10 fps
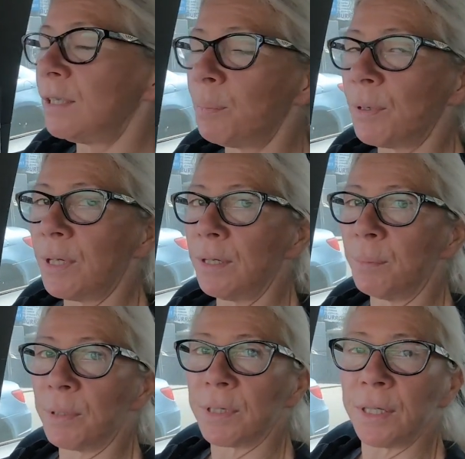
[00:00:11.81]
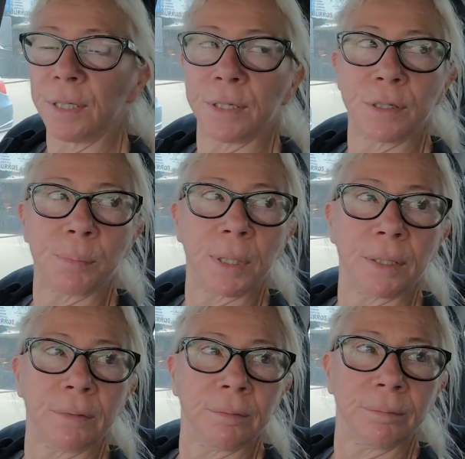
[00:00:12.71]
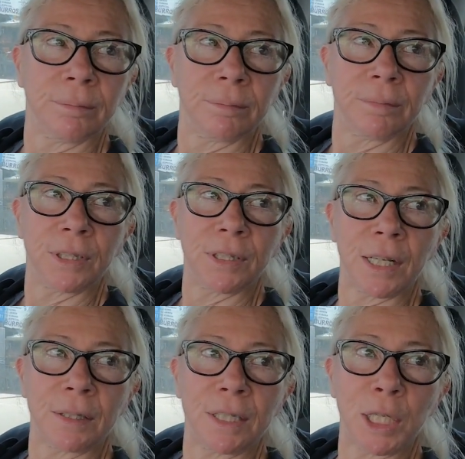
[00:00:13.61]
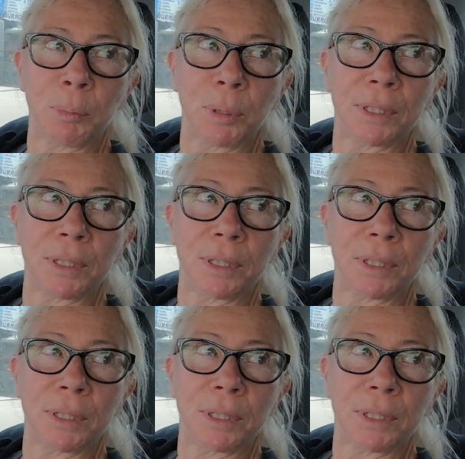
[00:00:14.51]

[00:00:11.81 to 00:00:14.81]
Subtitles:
is pretty good percentage, but there's that 10%.